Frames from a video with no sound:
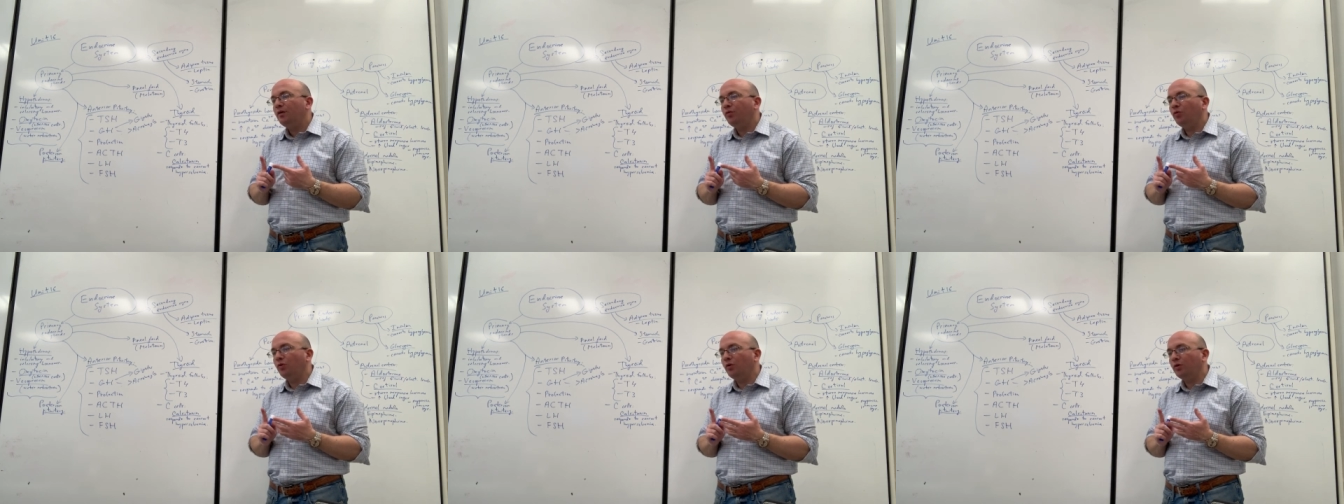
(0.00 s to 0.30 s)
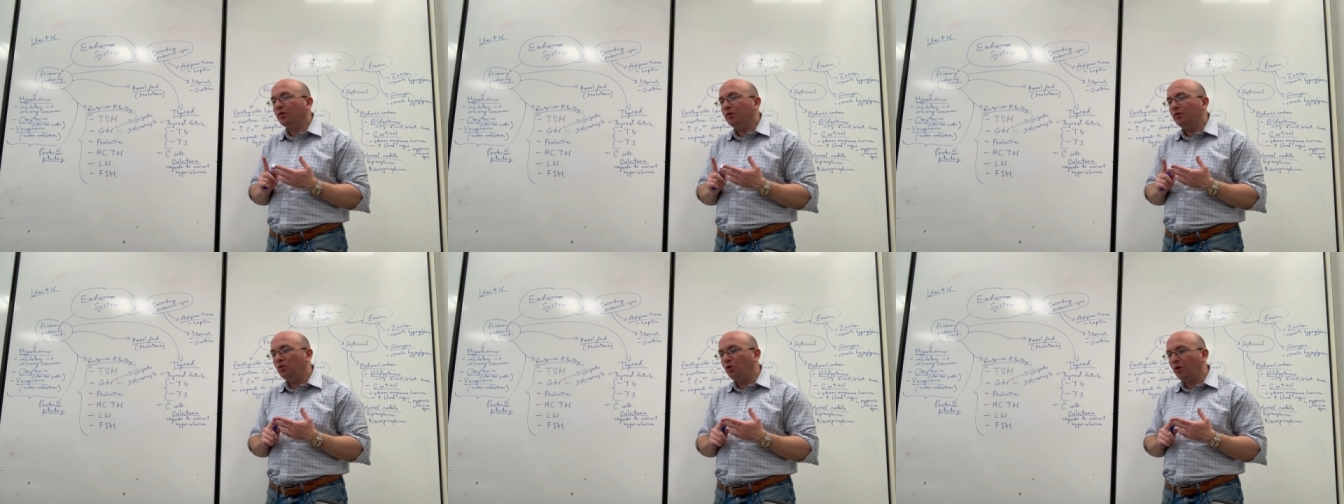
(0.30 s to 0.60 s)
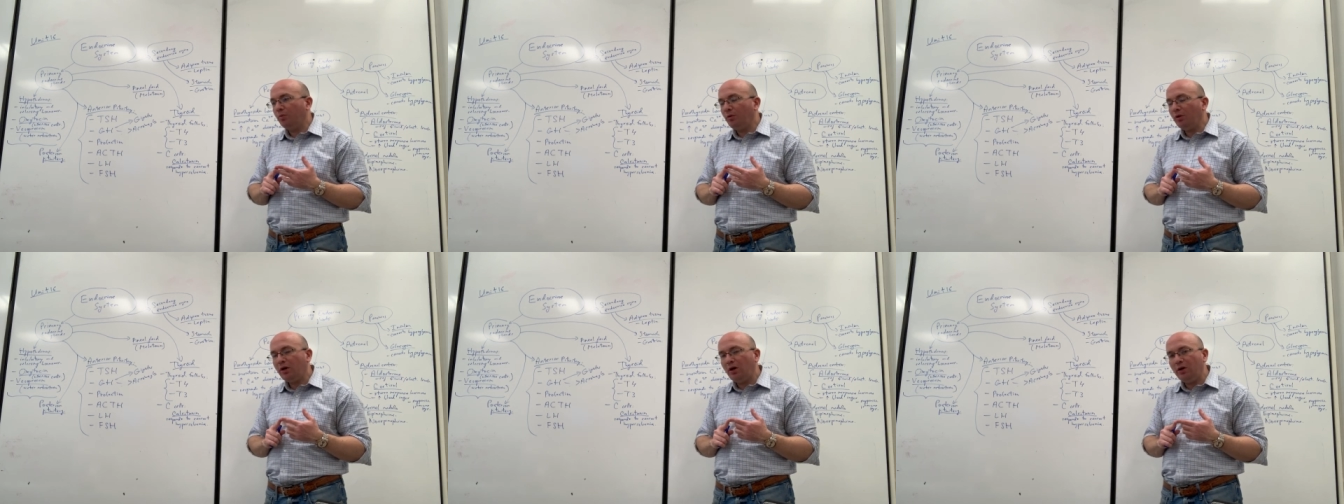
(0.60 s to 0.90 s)
for
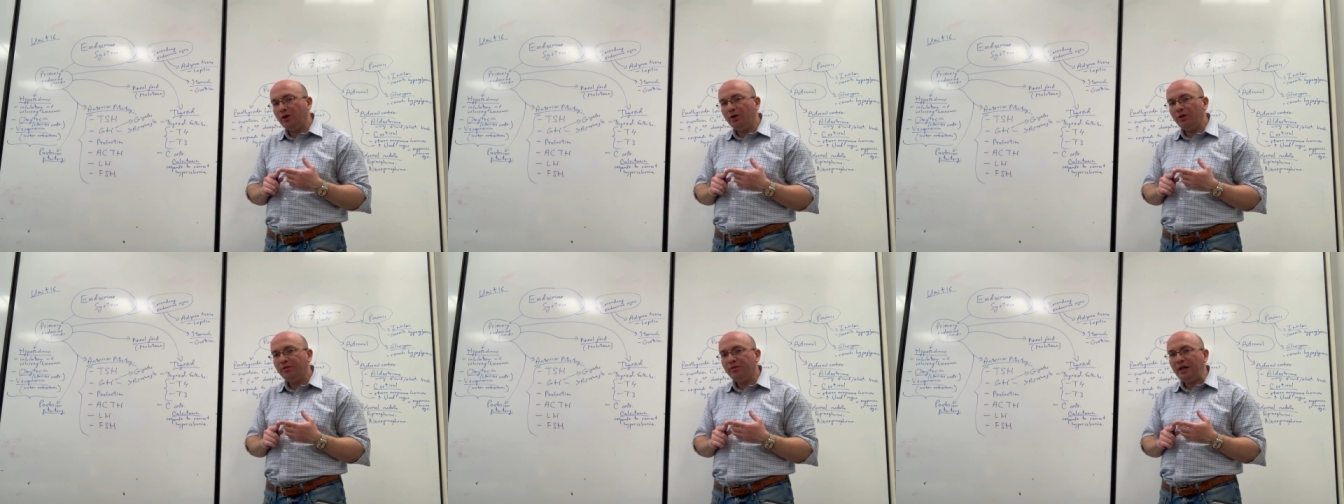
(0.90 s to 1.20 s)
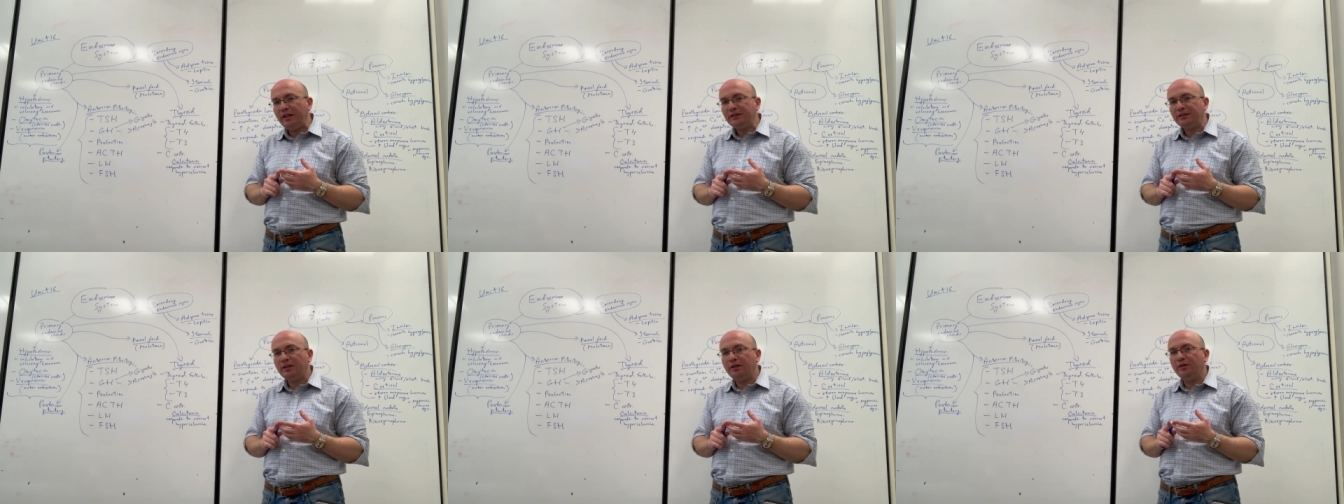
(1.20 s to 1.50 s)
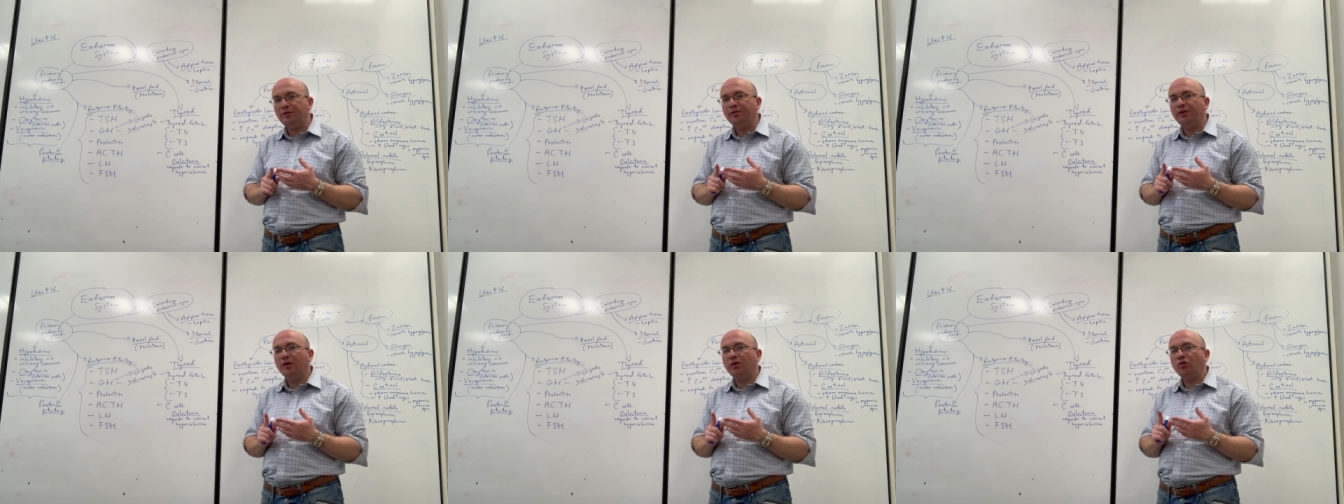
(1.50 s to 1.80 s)
normal
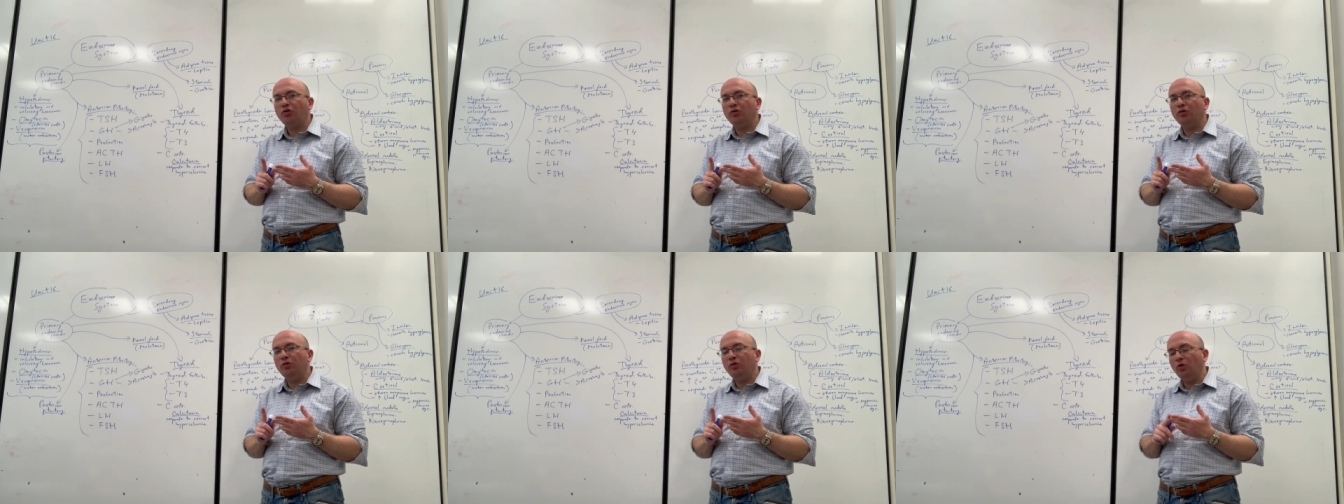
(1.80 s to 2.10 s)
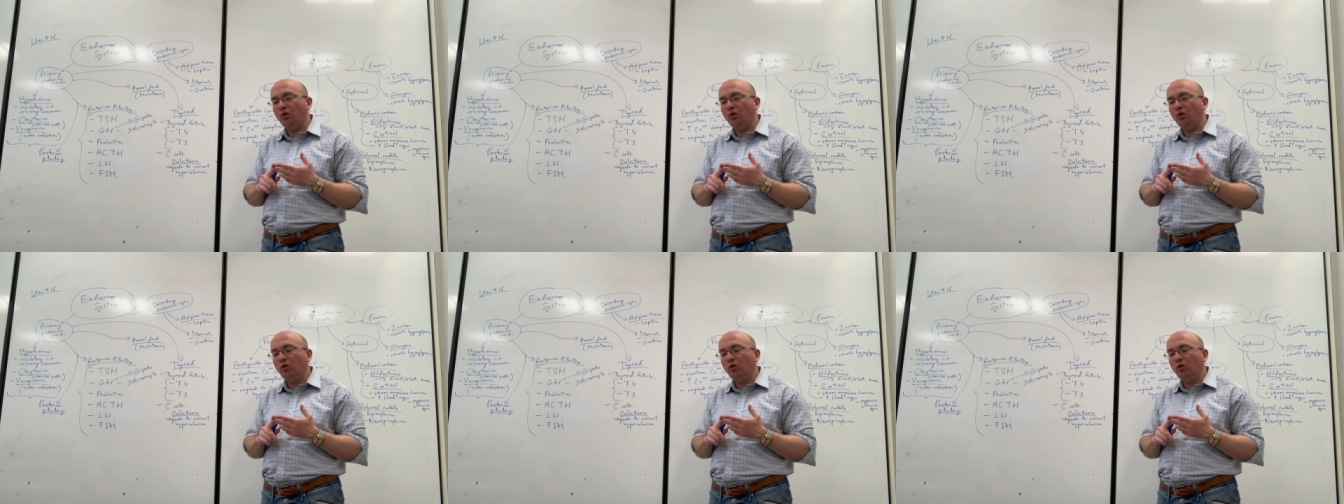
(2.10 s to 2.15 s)
cardiovascular function,